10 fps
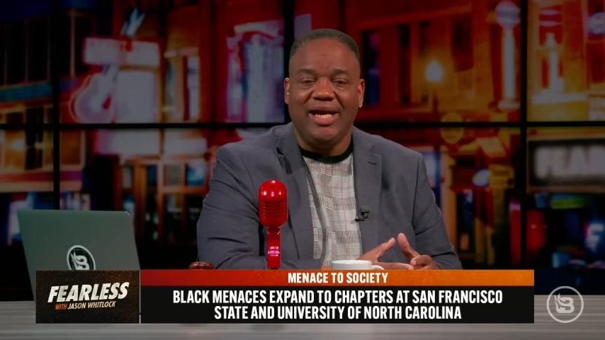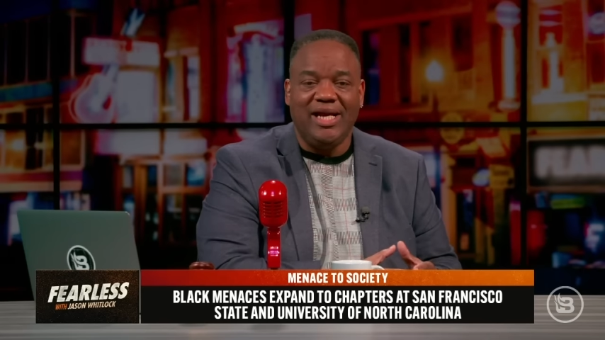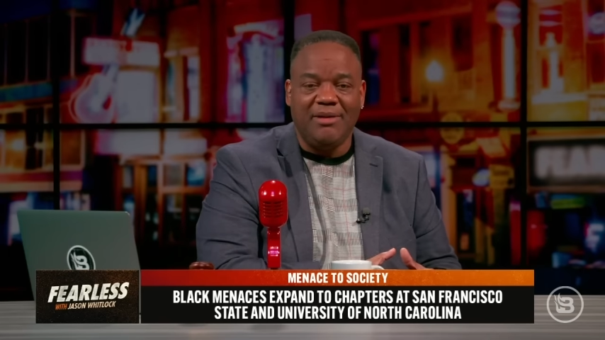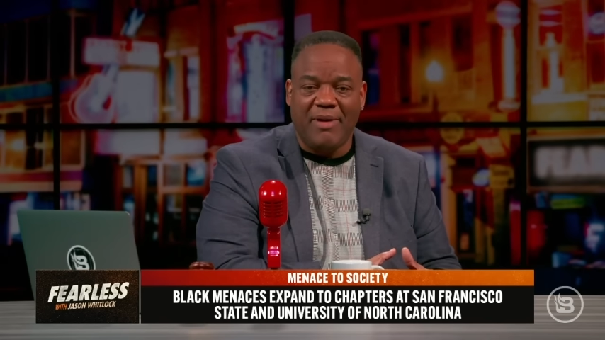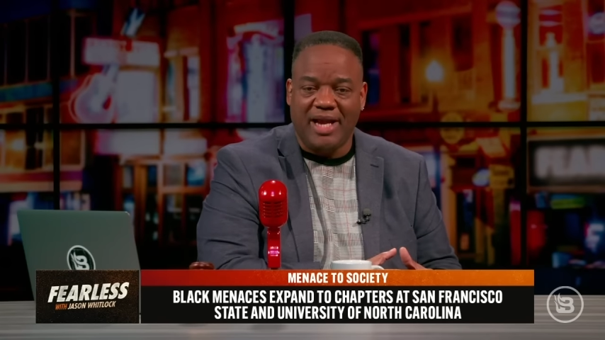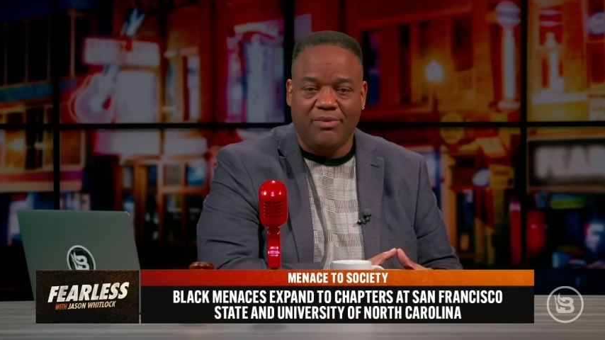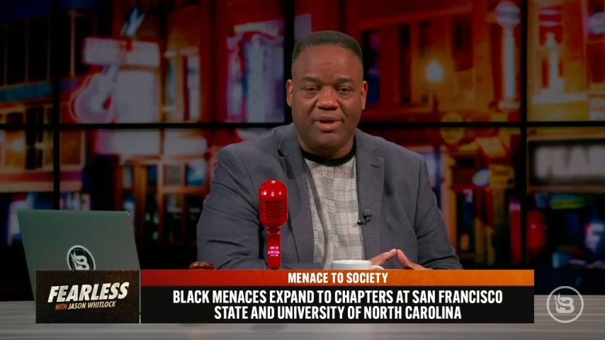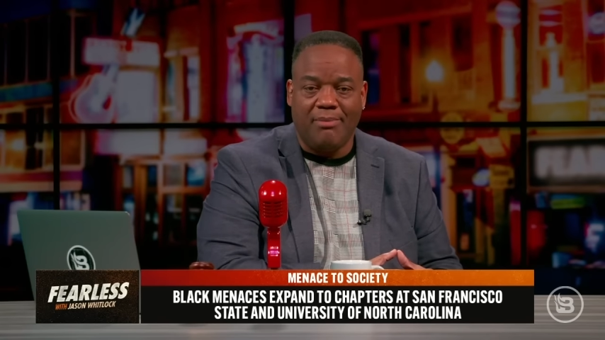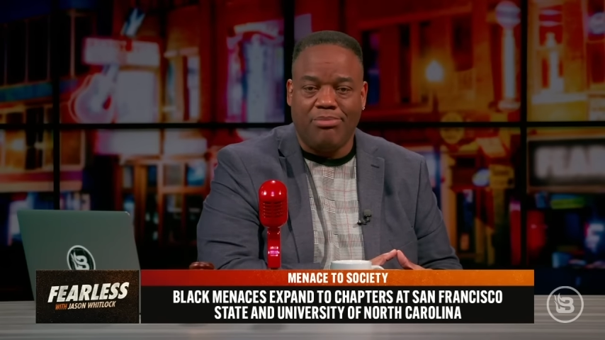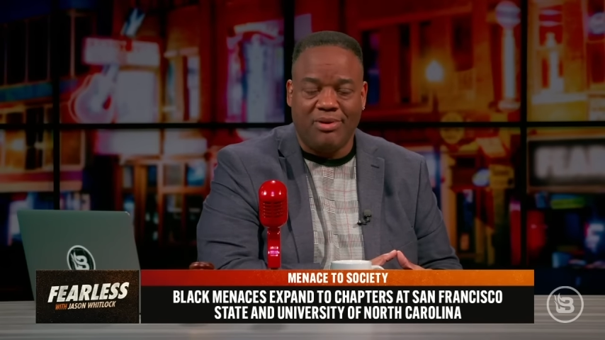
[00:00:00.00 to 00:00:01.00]
Anybody
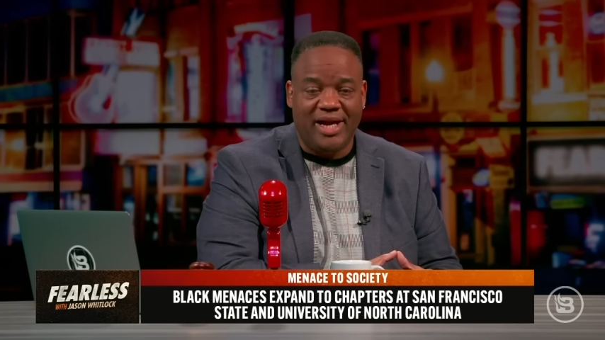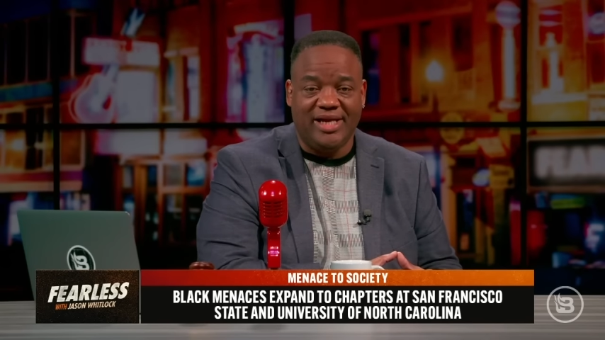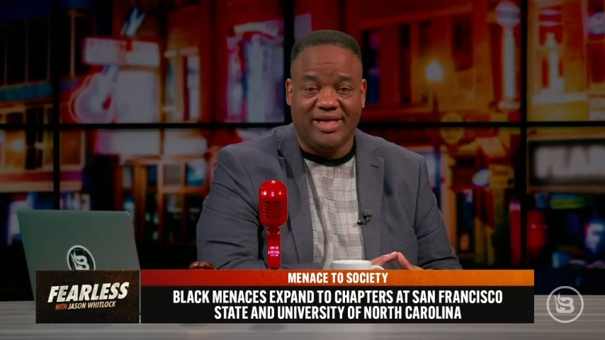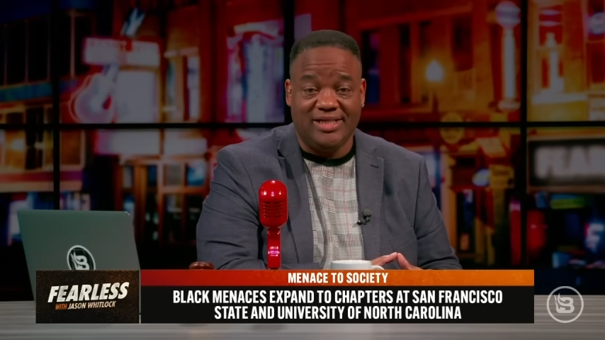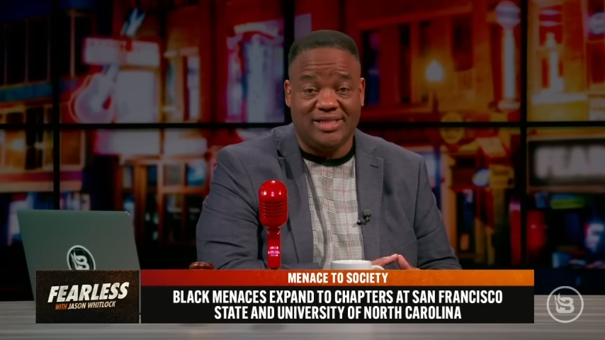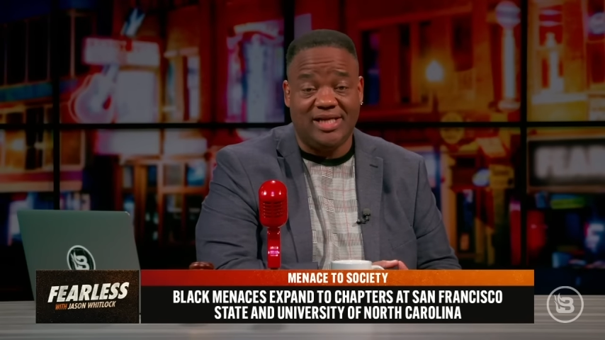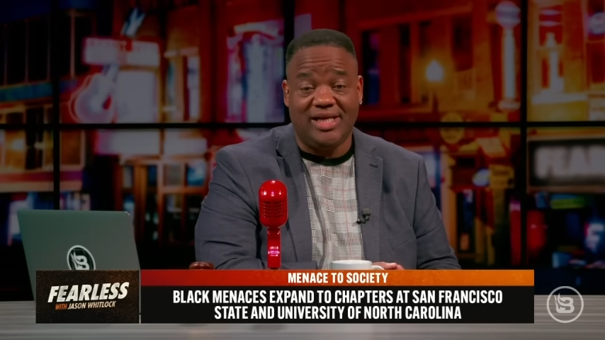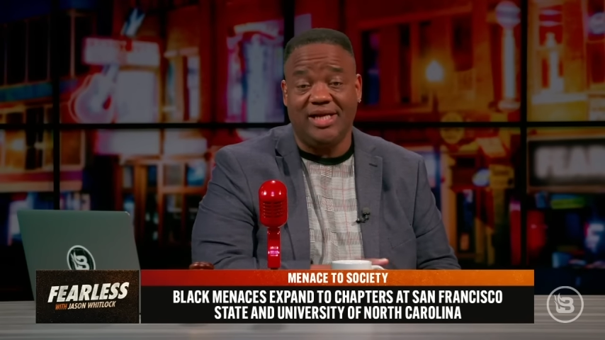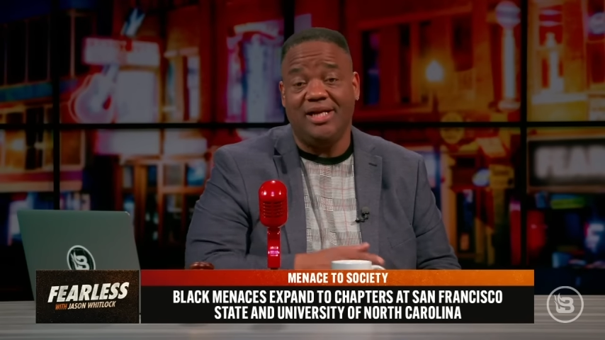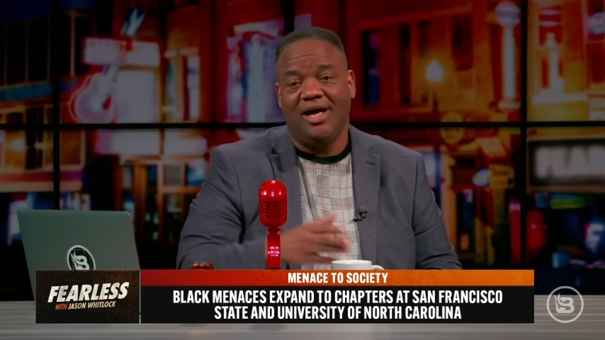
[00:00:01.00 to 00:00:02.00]
with a brain can
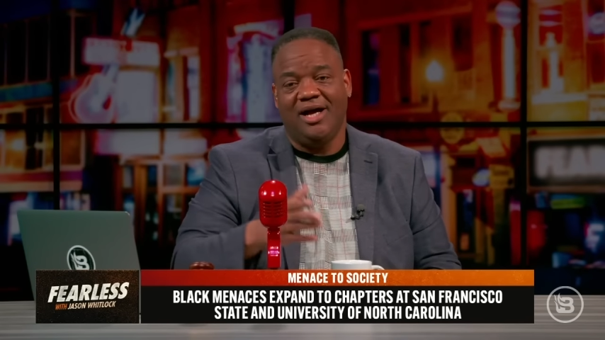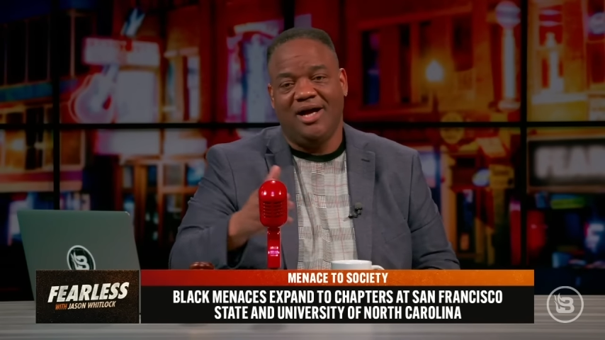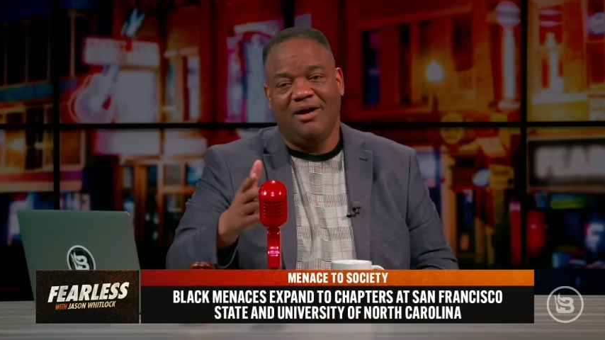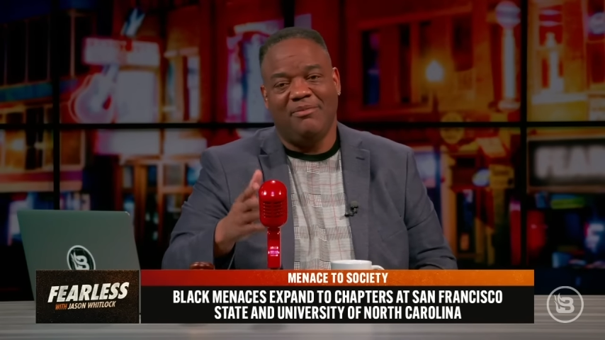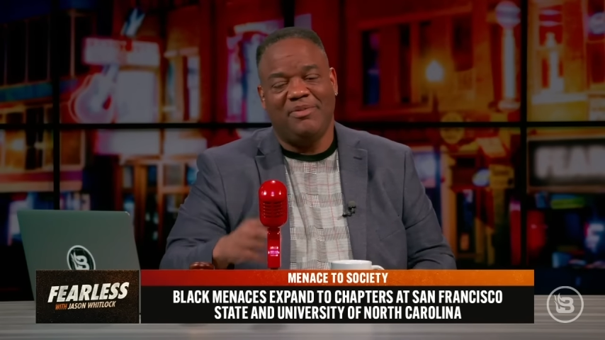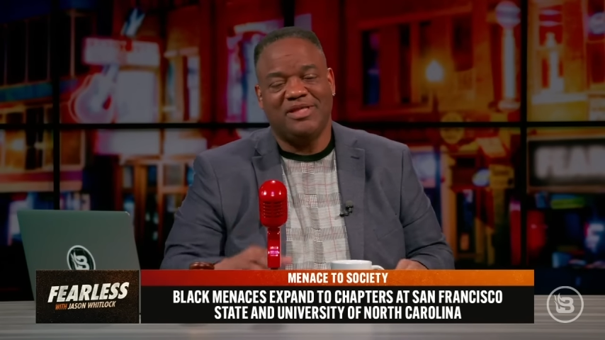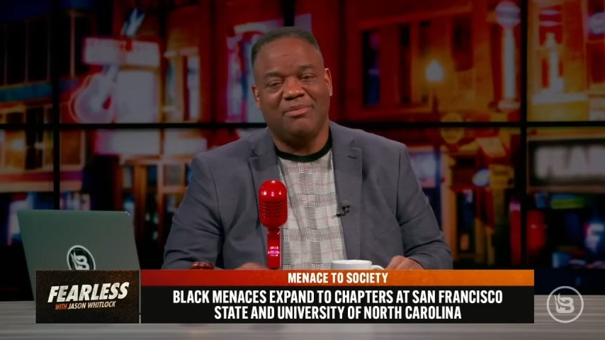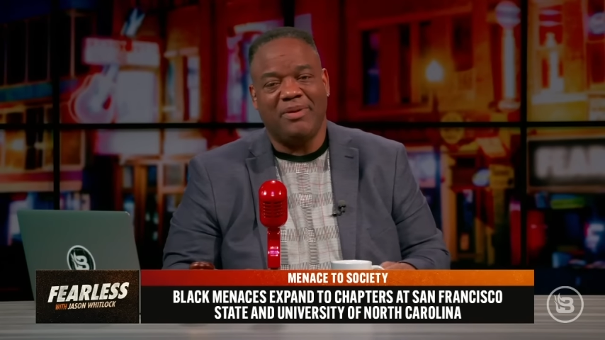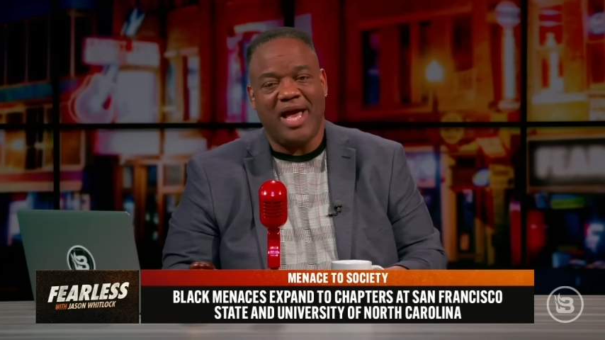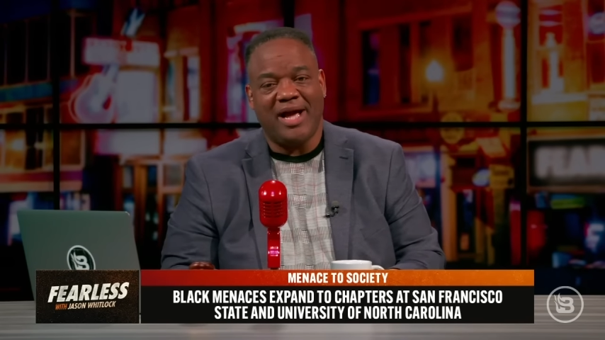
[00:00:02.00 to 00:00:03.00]
see it, but
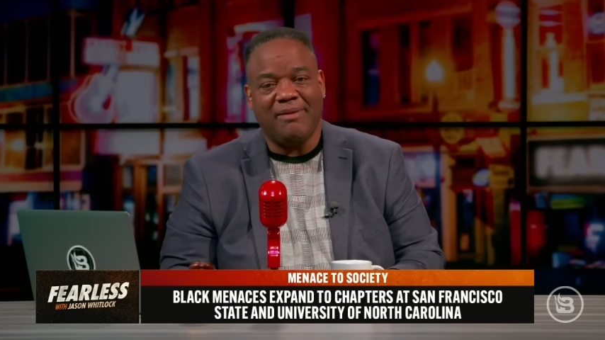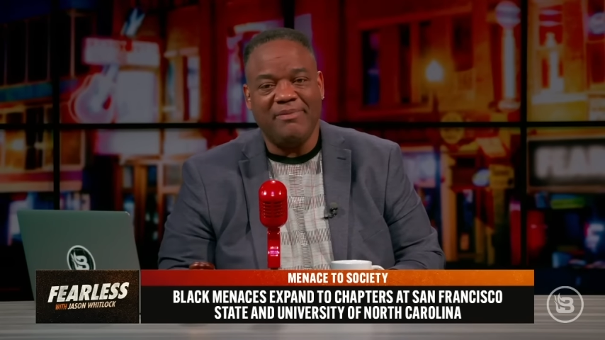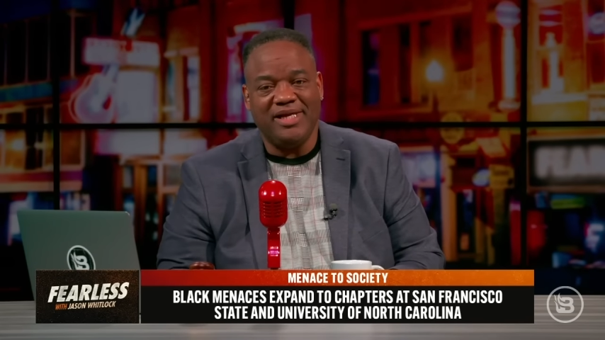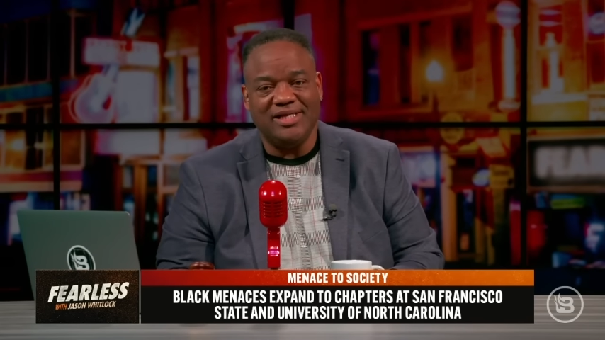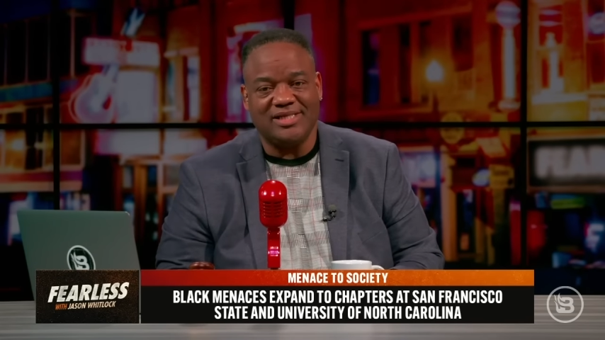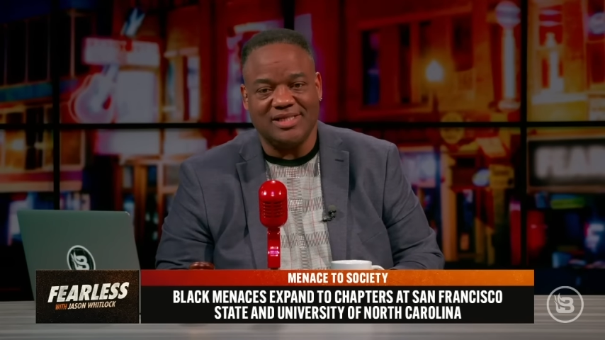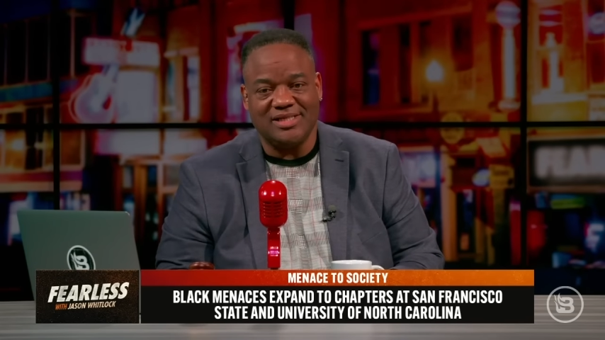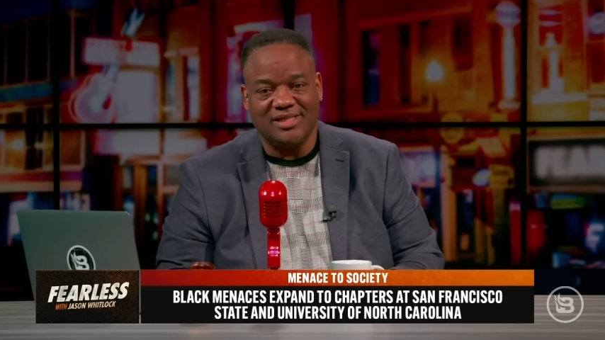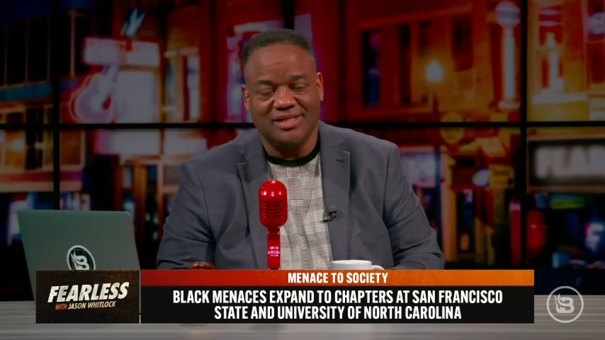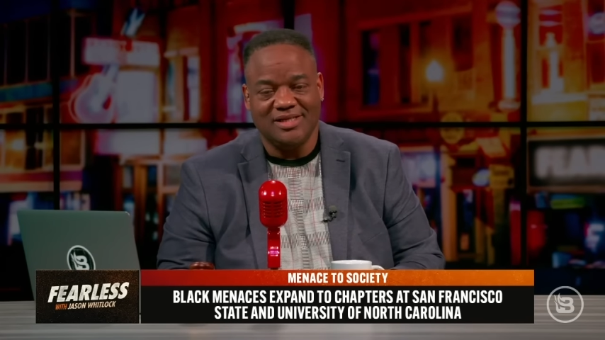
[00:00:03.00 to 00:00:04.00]
the black
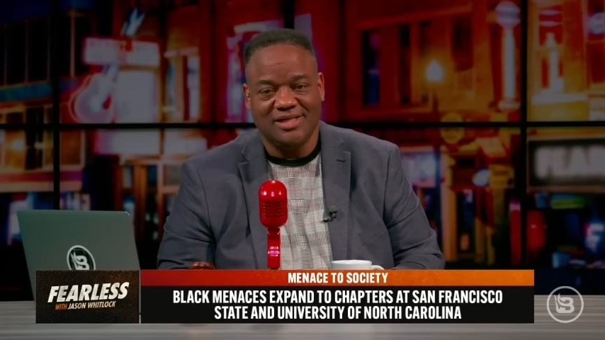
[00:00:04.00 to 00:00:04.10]
menaces